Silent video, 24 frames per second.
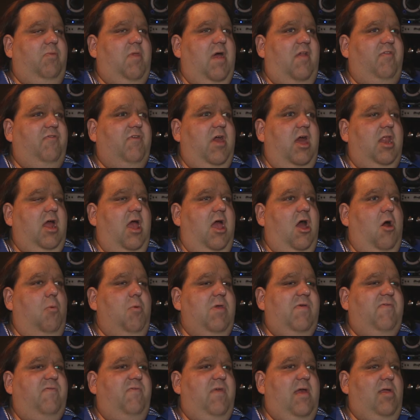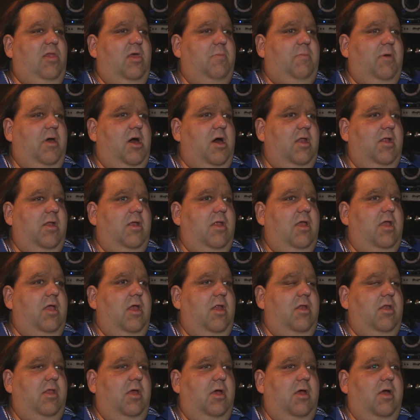that's kind of how we feel about it.
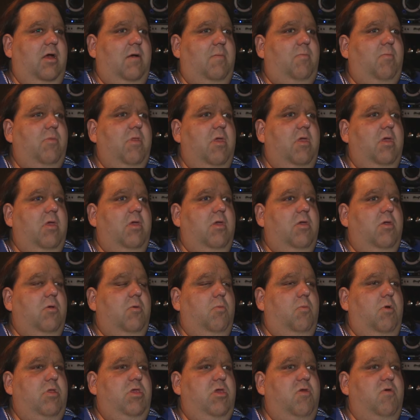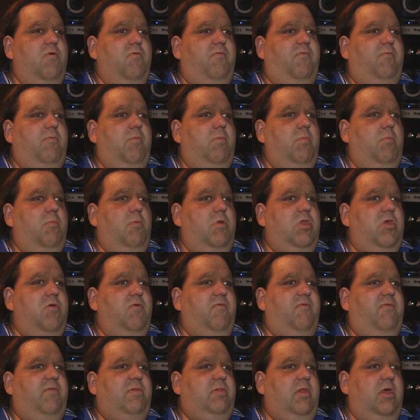And um, when you've when
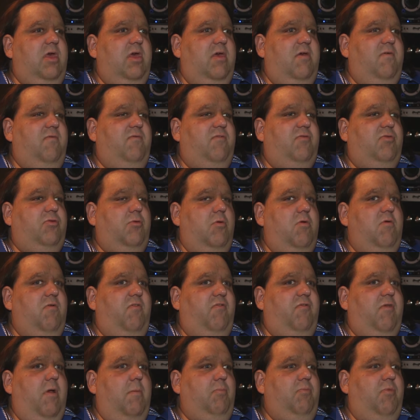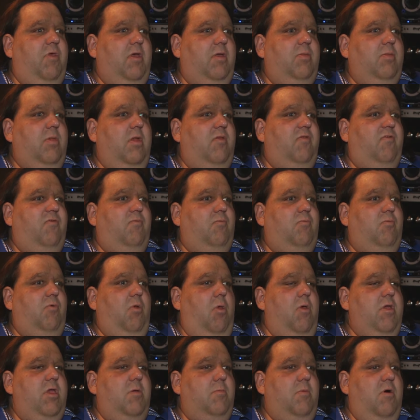you've lived through something that's
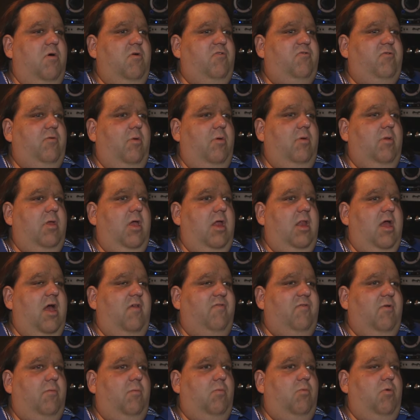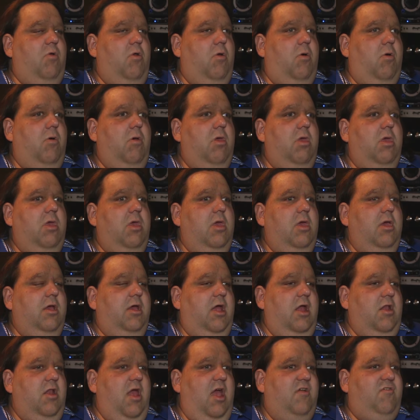really emotional and has a real
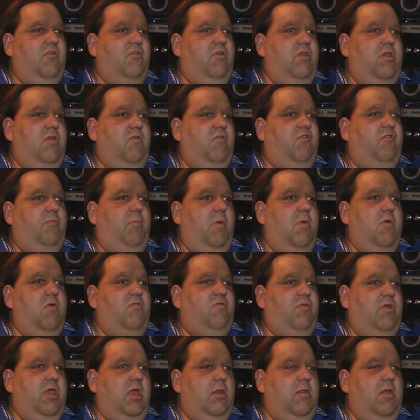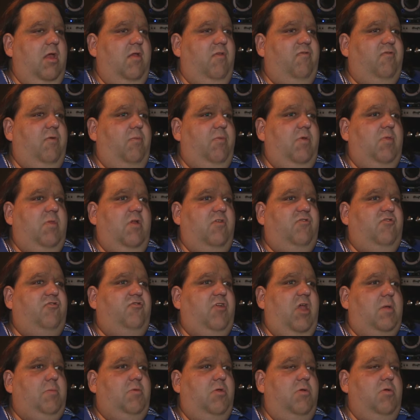connection to you spiritually and, and something that
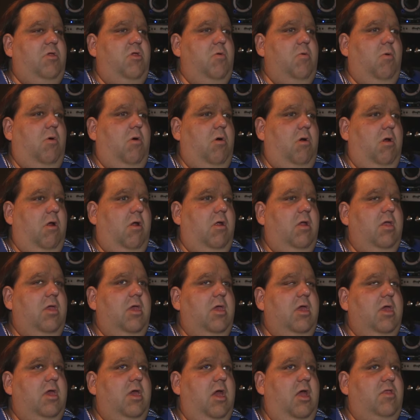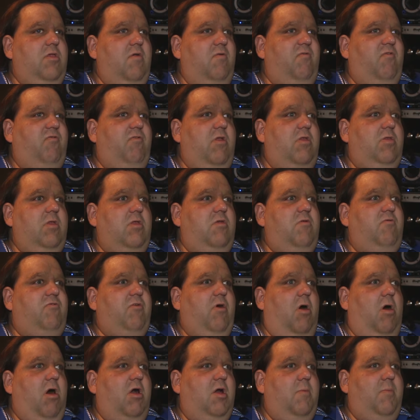shaped who you are, and you and you
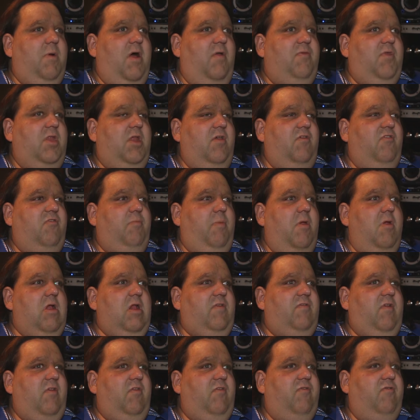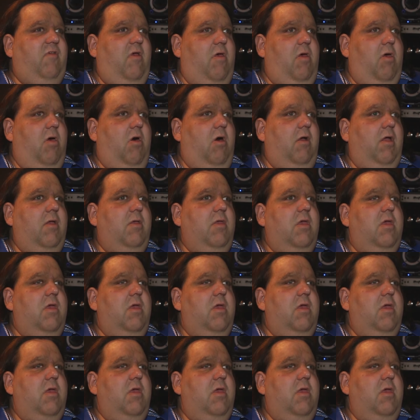talk about that experience in song,